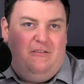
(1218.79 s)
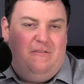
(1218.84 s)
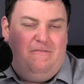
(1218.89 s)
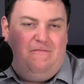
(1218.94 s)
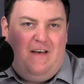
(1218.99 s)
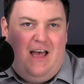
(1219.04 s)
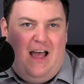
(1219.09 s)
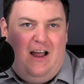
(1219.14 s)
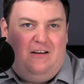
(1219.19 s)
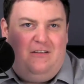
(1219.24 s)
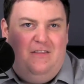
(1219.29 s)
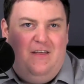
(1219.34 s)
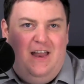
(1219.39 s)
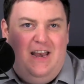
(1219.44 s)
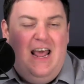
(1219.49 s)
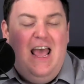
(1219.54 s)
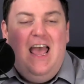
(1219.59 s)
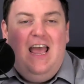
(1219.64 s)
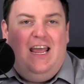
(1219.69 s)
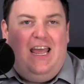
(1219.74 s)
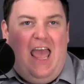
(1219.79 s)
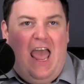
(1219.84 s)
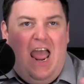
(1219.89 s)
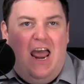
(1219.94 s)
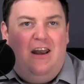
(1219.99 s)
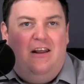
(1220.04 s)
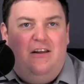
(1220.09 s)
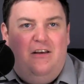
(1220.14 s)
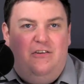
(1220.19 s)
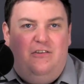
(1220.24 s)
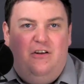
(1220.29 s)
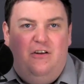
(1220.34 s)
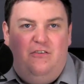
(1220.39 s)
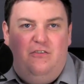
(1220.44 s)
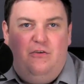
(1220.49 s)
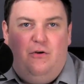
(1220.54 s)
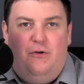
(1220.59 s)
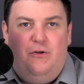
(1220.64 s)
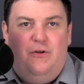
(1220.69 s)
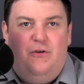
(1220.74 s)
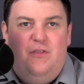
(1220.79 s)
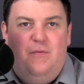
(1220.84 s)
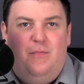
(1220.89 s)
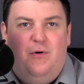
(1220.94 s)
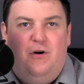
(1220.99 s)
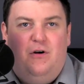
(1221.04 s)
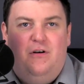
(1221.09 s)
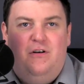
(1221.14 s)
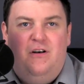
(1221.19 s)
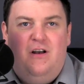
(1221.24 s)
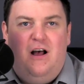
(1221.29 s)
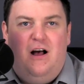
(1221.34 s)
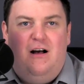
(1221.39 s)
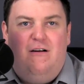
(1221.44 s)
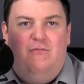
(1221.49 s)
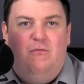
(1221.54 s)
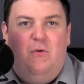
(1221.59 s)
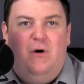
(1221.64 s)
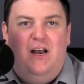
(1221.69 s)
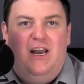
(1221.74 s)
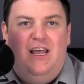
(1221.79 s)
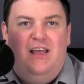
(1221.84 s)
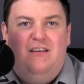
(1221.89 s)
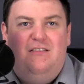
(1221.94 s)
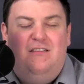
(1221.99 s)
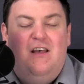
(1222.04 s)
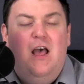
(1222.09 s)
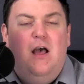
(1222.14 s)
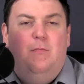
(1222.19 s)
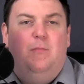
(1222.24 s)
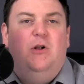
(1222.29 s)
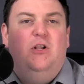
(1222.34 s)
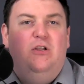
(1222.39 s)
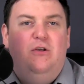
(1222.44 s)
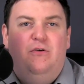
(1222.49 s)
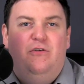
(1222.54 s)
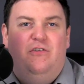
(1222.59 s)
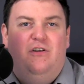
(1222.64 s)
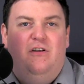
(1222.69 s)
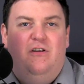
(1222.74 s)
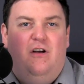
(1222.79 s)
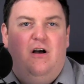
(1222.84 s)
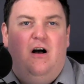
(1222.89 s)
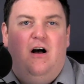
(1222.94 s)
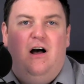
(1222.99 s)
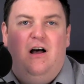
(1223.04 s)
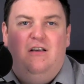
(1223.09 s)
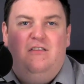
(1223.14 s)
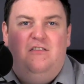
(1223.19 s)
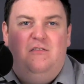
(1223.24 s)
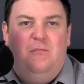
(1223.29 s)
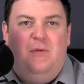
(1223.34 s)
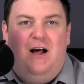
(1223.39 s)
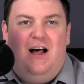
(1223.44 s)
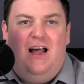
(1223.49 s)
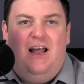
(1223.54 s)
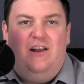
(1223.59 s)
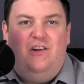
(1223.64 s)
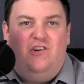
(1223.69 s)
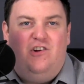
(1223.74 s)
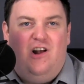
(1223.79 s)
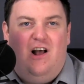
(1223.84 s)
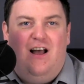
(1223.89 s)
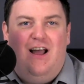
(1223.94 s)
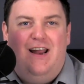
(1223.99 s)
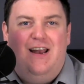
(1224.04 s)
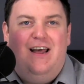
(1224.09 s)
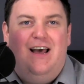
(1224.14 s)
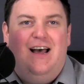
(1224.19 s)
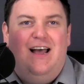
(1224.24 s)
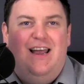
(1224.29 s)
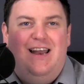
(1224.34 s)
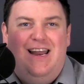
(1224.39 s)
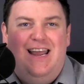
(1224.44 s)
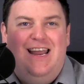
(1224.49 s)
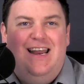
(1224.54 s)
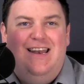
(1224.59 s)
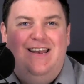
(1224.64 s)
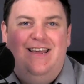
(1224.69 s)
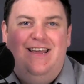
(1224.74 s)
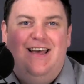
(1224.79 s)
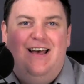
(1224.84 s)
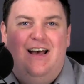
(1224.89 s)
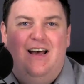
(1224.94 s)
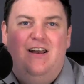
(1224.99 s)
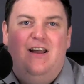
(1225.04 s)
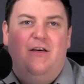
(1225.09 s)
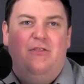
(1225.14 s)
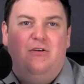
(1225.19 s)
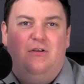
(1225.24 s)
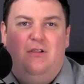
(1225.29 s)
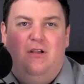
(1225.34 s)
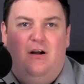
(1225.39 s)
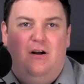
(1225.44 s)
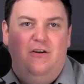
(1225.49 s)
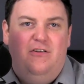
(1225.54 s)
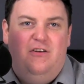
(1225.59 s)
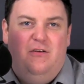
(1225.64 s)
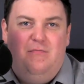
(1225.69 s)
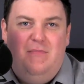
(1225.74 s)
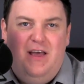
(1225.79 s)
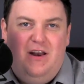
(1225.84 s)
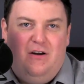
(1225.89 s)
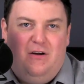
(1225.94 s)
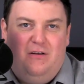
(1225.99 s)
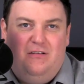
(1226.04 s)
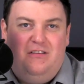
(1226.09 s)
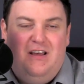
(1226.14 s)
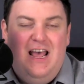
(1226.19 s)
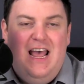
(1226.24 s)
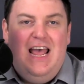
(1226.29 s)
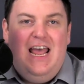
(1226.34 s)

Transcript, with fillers: The fact that Canada should shoulder the burden of what is pollution caused by China and India and other large emitters,